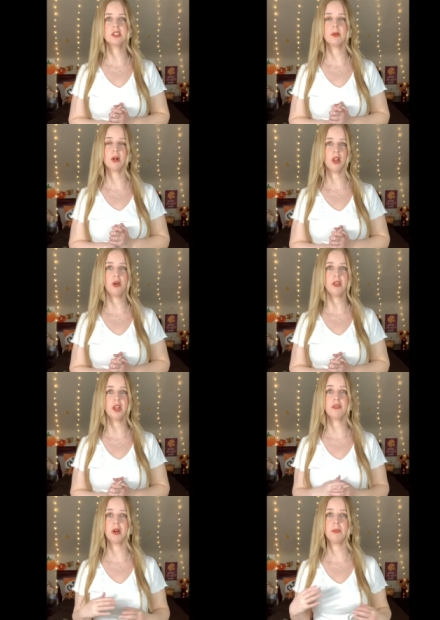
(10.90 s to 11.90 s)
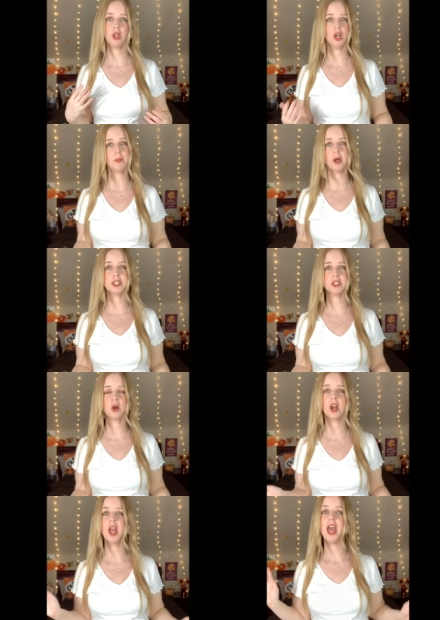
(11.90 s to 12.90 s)
some clothing from Lookbook
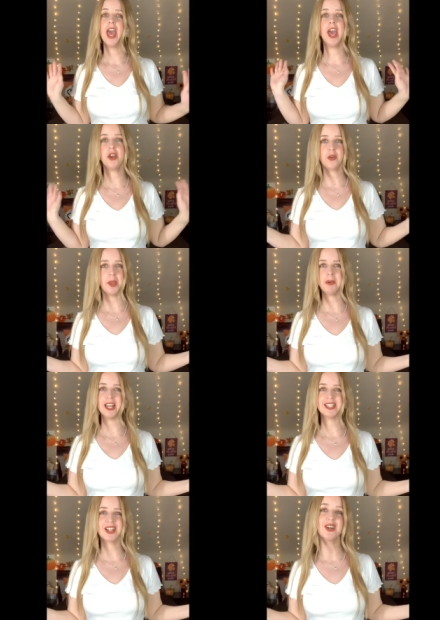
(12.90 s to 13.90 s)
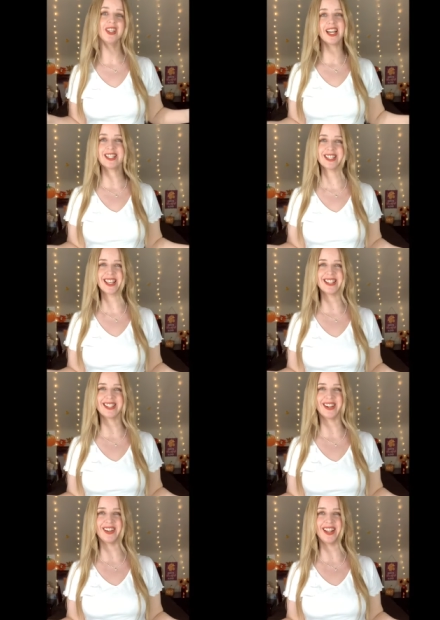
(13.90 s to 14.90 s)
Store and Grapent, So let's just get
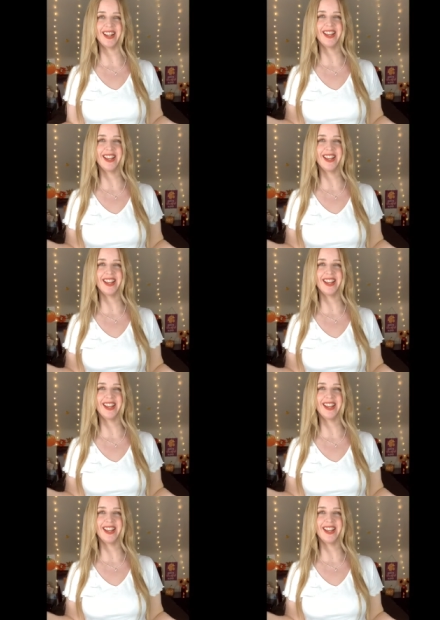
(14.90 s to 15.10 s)
started.